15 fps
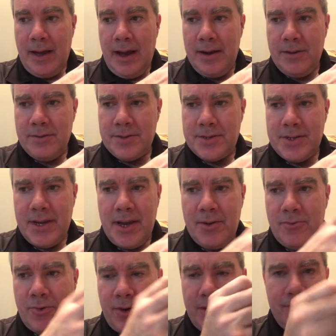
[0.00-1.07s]
don't see
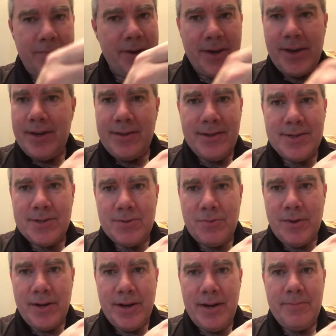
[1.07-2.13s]
anyone picking this
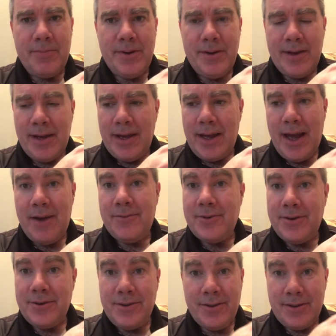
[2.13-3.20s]
one up
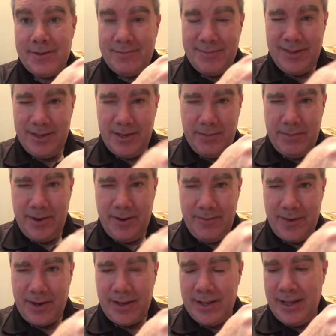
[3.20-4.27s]
after the little bit of
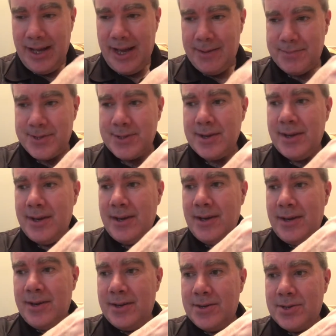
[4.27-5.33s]
a collapse.
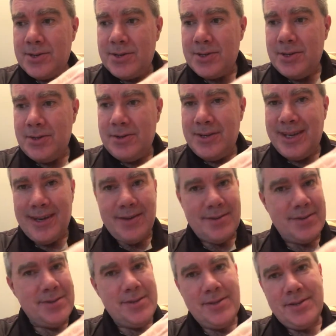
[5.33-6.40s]
So
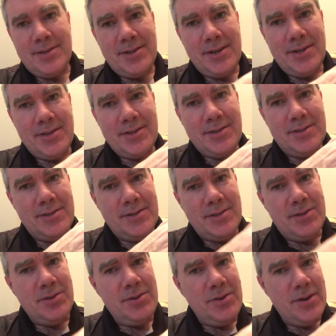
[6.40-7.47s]
yes, just
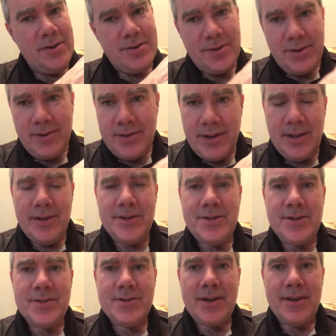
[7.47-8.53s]
do your due
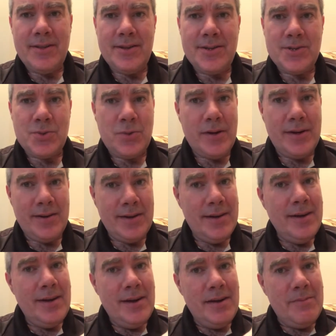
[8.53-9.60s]
diligence on this one.
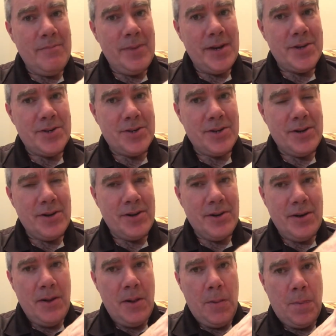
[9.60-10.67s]
Make
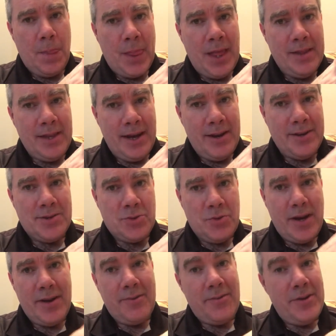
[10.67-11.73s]
sure that it's
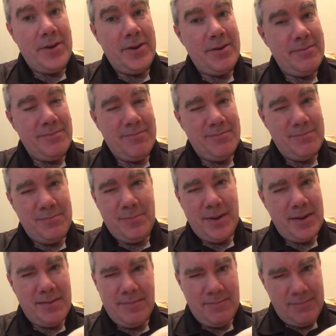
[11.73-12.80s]
right for you,
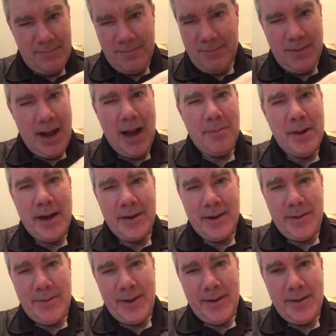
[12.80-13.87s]
but I'm not
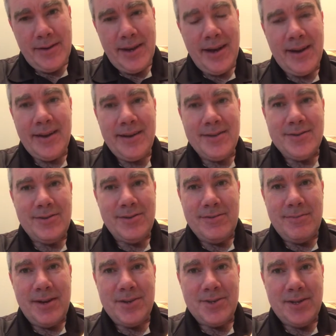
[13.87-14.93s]
gonna be getting into it
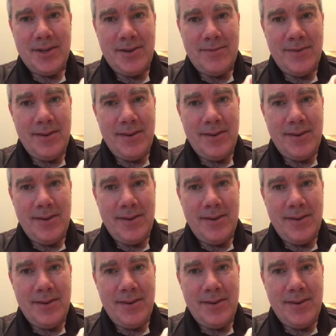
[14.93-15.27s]
myself.